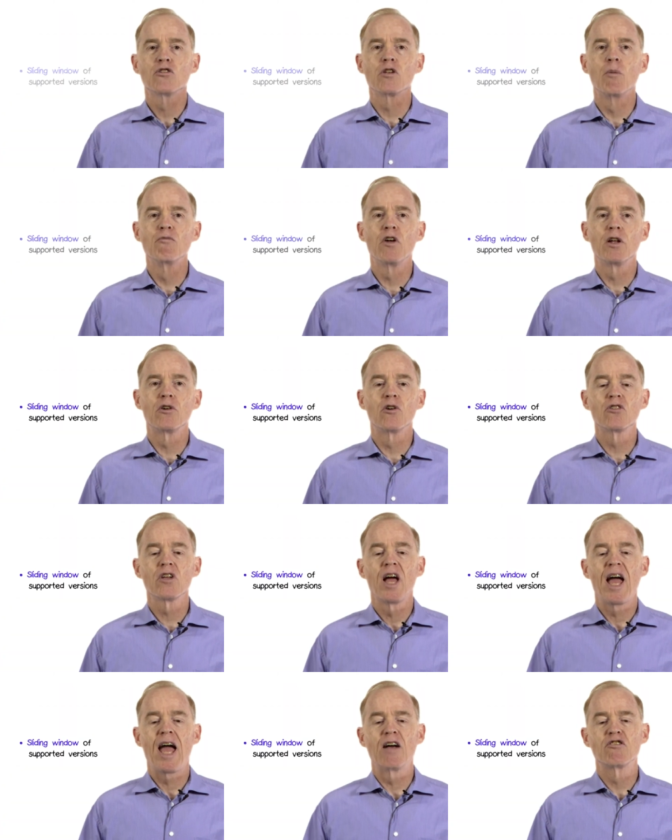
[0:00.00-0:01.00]
Some vendors
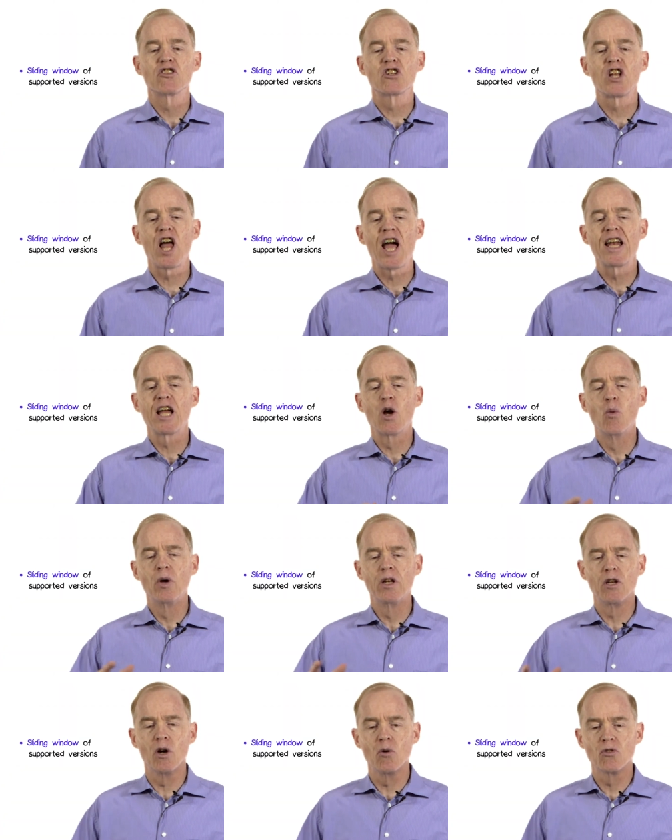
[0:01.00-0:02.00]
have sliding
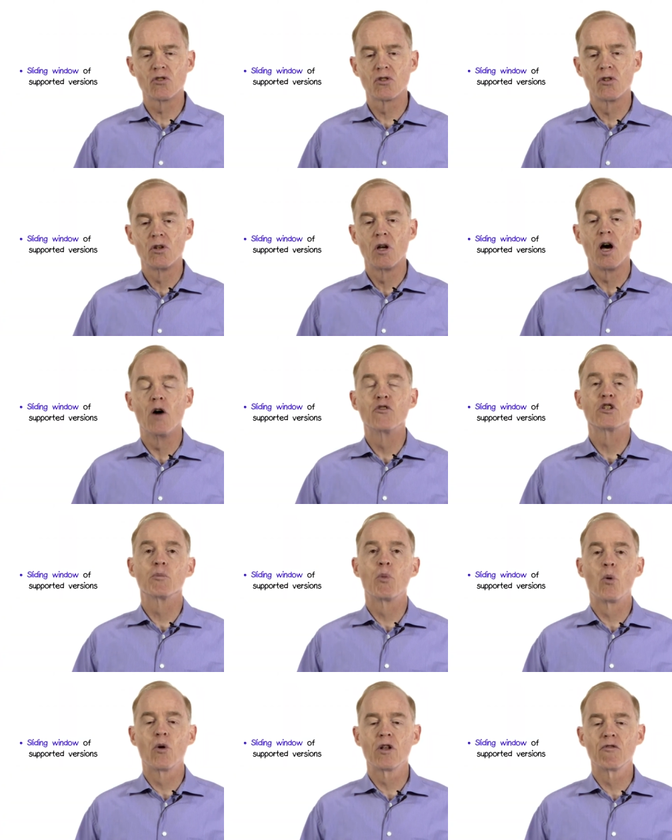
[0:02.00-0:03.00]
windows of
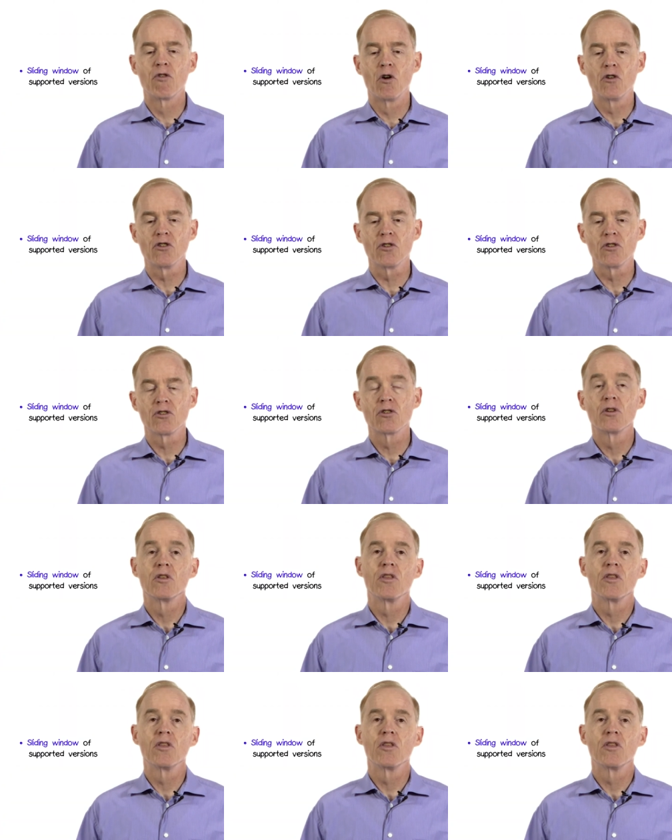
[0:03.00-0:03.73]
supported versions.